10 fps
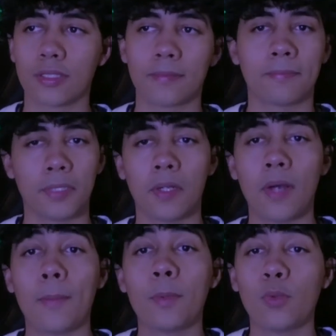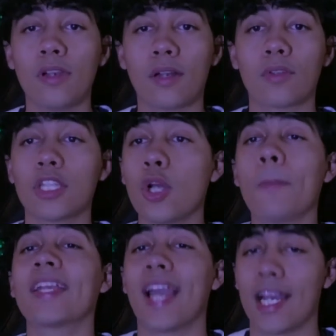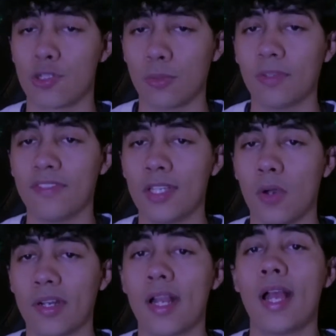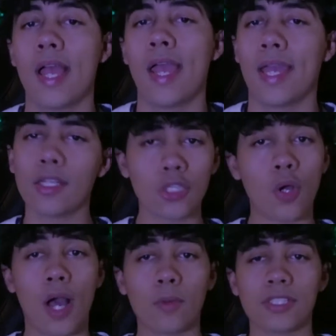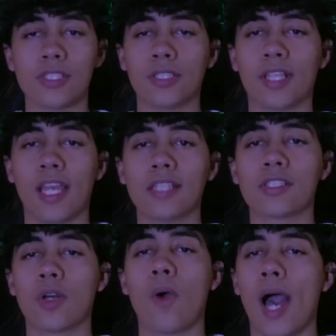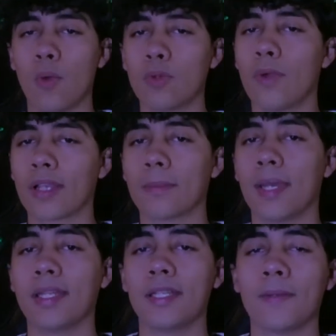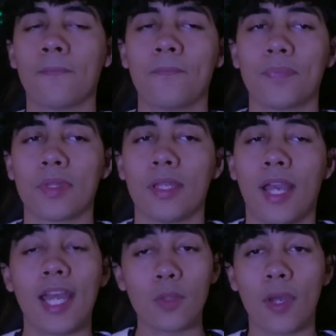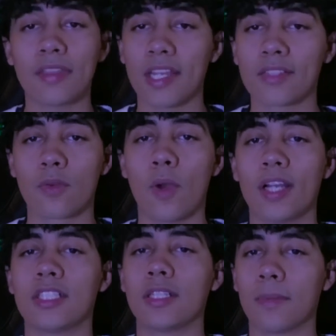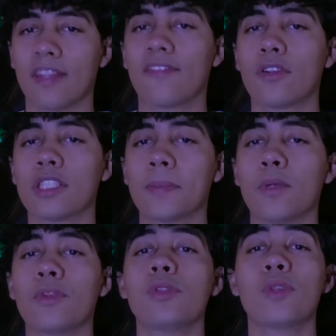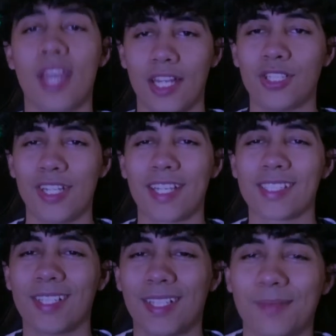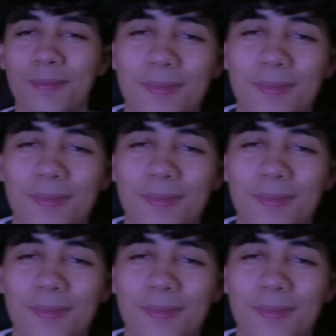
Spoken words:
a casual moviegoer, and I was entertained, so I would recommend it. Anyway, thanks for watching. May the force be with you. Catch you next time.